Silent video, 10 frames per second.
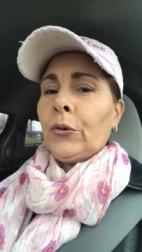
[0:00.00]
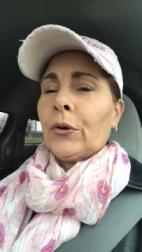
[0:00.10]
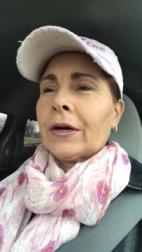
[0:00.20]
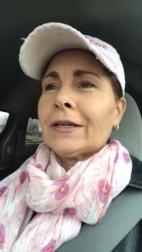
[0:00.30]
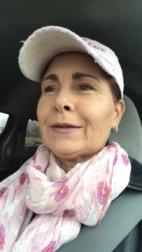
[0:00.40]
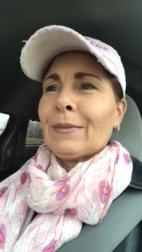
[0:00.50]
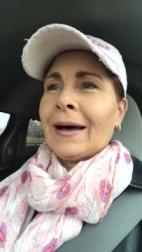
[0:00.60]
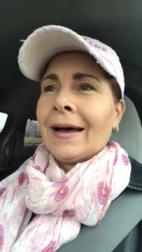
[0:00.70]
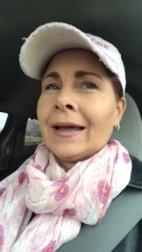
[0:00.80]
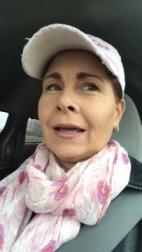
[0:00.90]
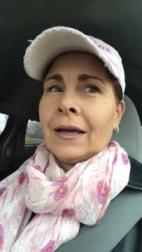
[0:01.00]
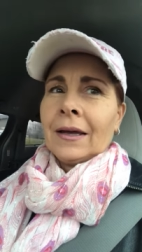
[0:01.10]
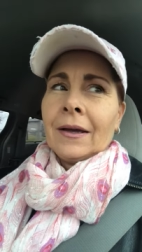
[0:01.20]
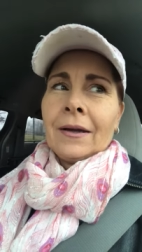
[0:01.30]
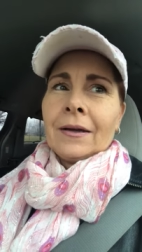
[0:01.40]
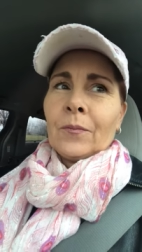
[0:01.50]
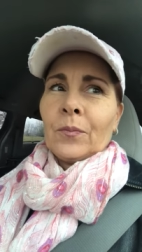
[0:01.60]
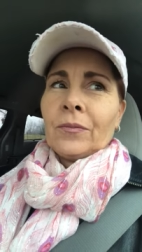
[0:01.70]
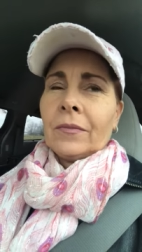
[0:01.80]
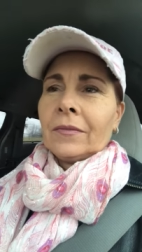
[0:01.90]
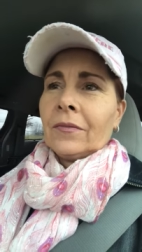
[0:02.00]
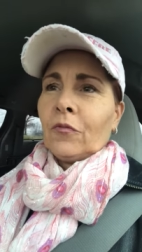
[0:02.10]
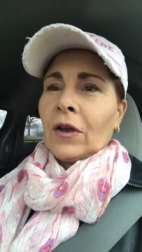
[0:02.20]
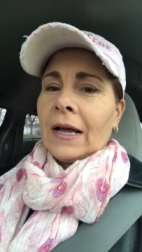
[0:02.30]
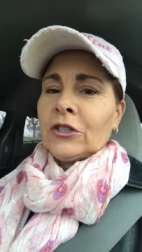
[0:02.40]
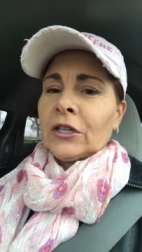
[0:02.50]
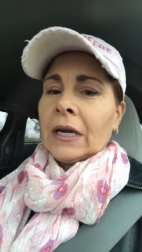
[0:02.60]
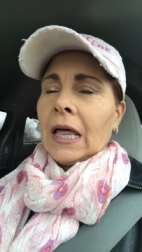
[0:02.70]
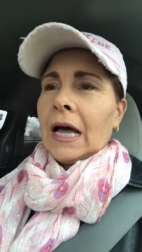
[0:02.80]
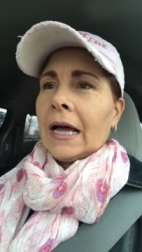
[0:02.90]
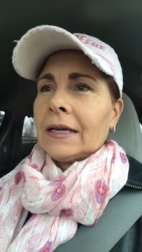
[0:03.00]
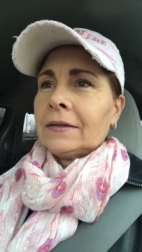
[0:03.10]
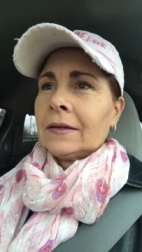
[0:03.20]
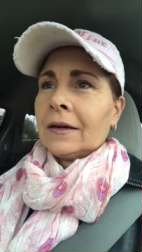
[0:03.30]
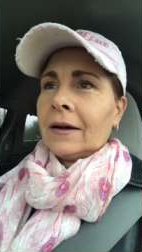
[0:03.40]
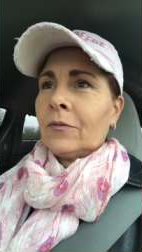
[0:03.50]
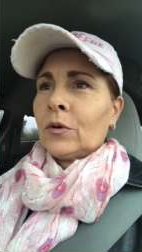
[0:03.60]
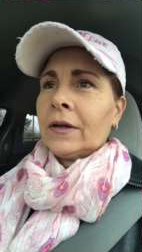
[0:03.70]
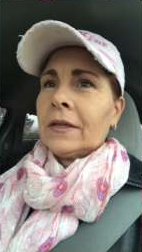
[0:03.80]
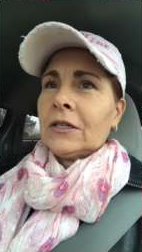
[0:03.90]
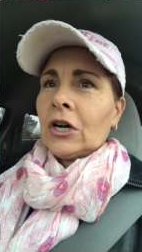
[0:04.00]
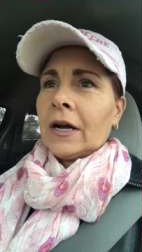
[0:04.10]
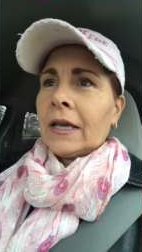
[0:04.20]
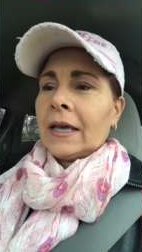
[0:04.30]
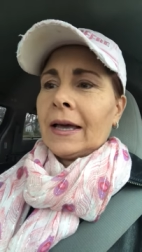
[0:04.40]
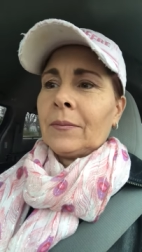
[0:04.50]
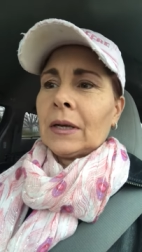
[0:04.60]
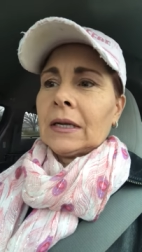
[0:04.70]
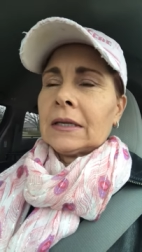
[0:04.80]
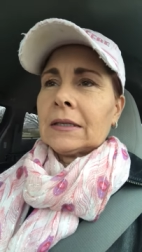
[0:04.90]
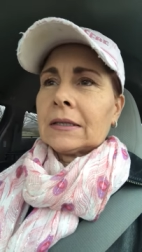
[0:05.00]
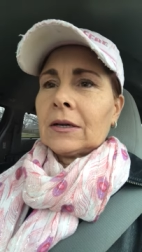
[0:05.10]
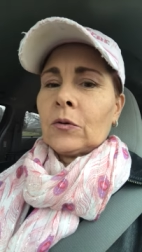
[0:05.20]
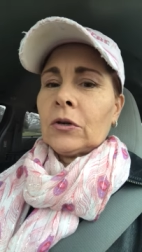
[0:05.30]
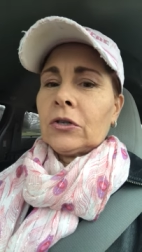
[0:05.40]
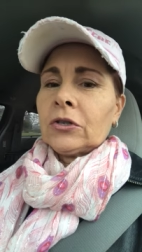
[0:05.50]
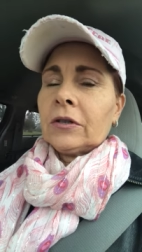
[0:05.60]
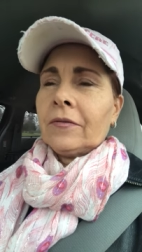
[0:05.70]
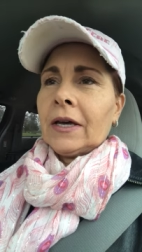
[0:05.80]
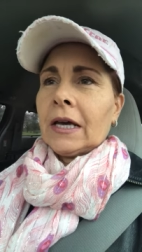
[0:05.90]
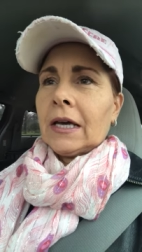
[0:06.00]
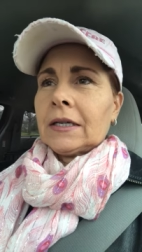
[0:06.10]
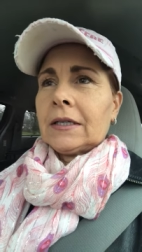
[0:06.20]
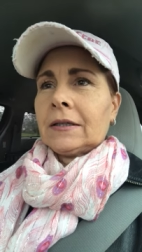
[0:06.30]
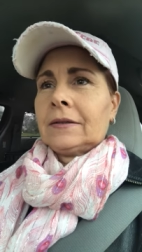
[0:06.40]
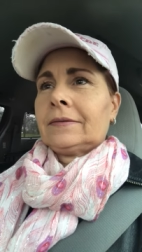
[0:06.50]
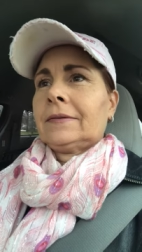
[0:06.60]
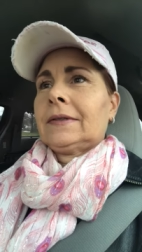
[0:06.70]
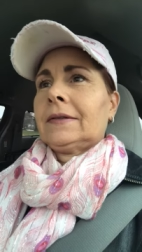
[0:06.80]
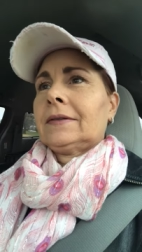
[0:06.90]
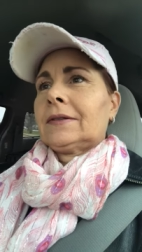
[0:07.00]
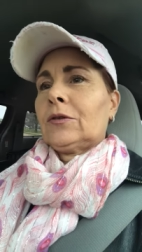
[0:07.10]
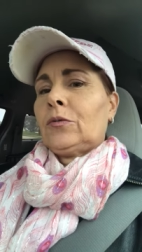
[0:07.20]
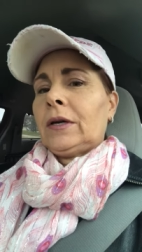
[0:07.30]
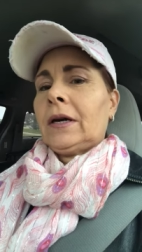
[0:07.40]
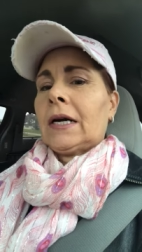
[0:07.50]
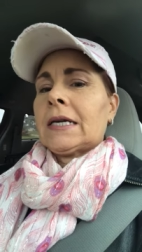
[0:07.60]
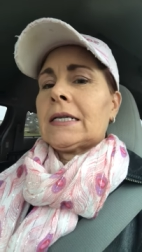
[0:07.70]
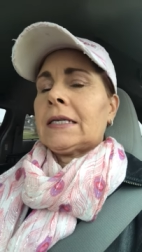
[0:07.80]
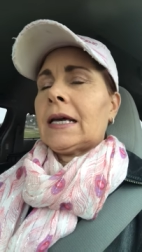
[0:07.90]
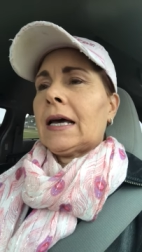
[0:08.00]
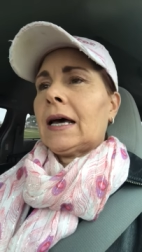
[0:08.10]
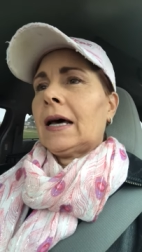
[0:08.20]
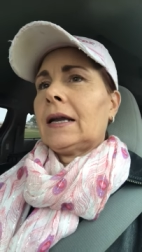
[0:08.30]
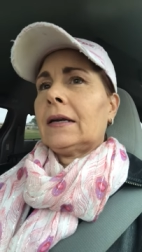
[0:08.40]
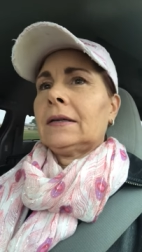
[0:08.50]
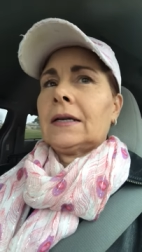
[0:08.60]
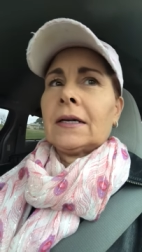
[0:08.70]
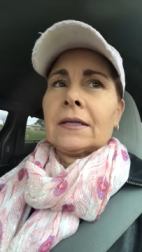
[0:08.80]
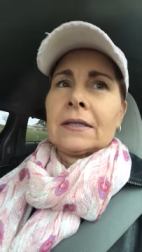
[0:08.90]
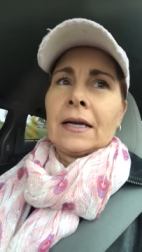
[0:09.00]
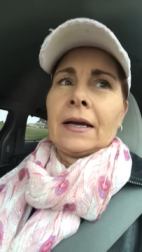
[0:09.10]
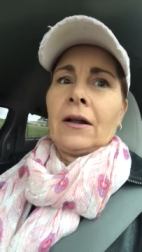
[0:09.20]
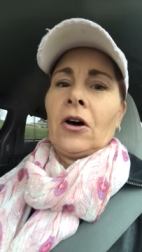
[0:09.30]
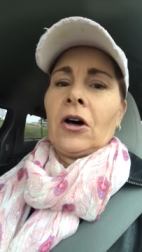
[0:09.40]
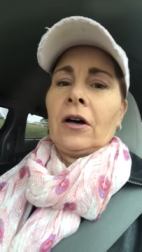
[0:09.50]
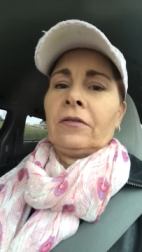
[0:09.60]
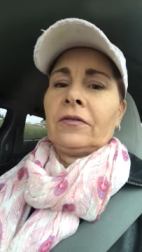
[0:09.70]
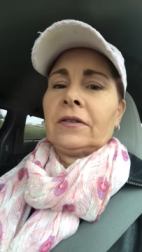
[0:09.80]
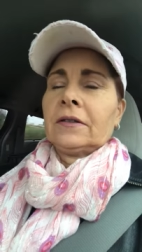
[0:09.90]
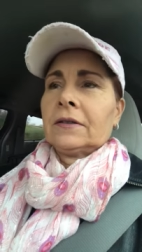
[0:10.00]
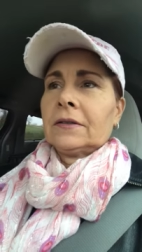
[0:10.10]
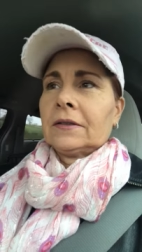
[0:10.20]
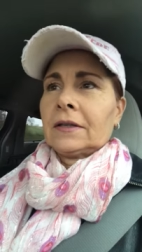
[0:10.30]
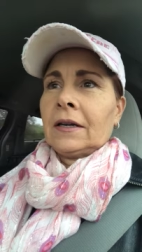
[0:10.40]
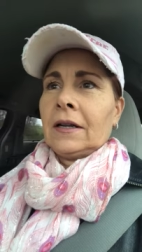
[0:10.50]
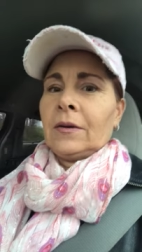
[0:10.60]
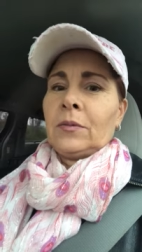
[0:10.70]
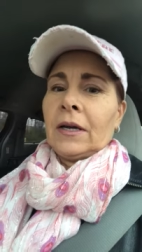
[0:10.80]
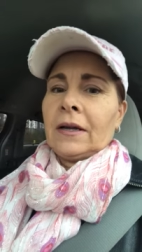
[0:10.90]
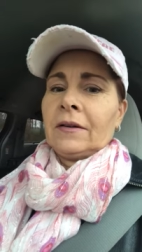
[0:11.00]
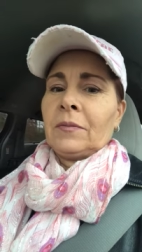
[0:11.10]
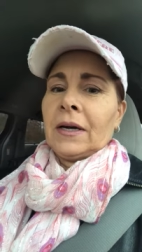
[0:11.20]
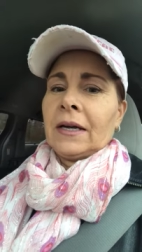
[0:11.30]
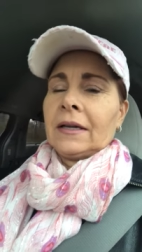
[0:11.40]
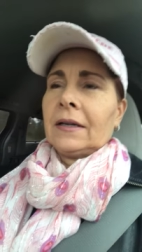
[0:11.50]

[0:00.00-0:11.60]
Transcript: where's my flashing light? Uh, we're in the doggy ambulance going to the vet. So we are in town. I'll sign off. It's an update of my